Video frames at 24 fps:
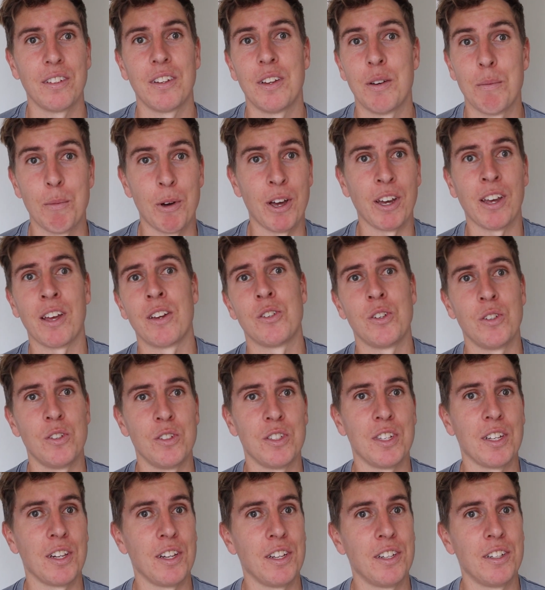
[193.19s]
In my country,
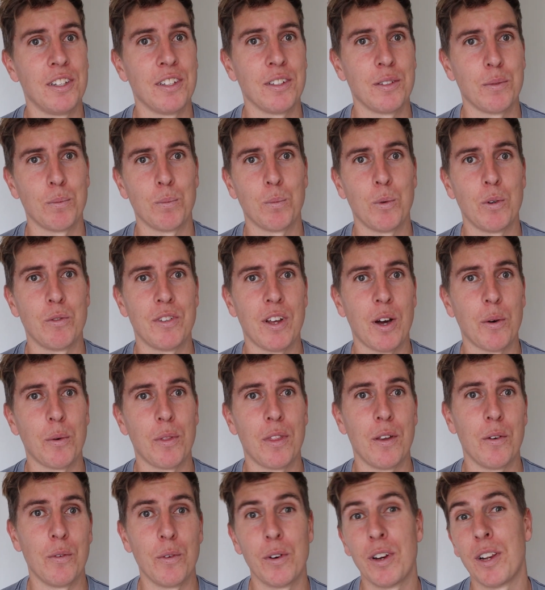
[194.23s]
New Zealand, we've dealt
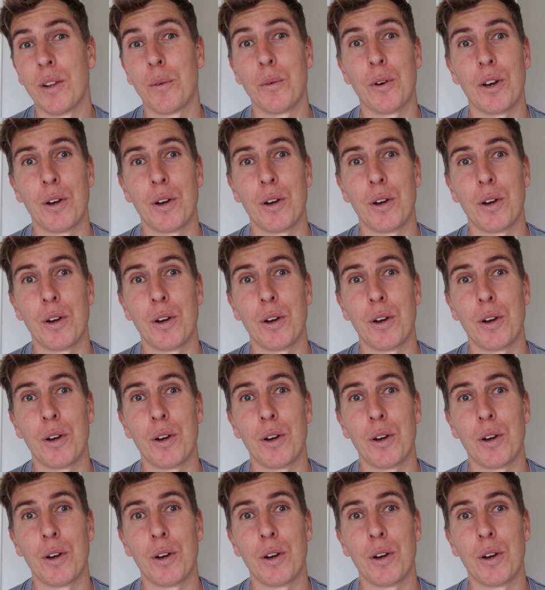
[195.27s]
with it really,